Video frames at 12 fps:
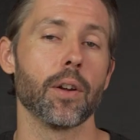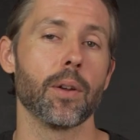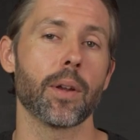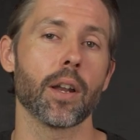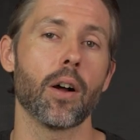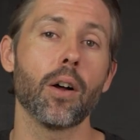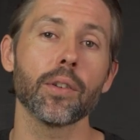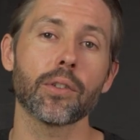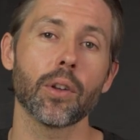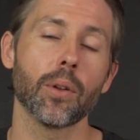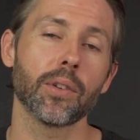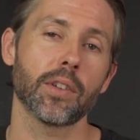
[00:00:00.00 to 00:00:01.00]
though, you can
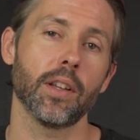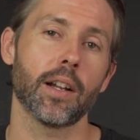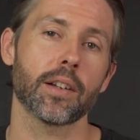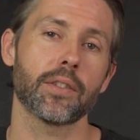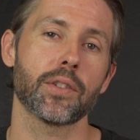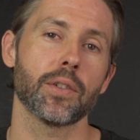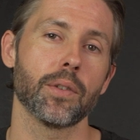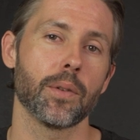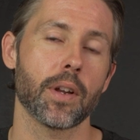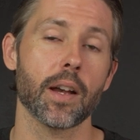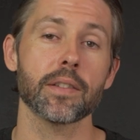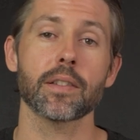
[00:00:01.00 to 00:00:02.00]
also select
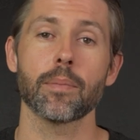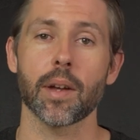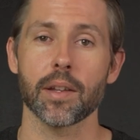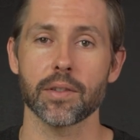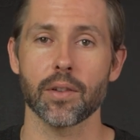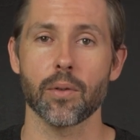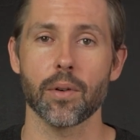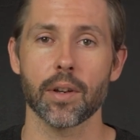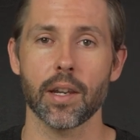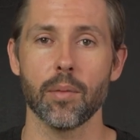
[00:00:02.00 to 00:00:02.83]
to customize your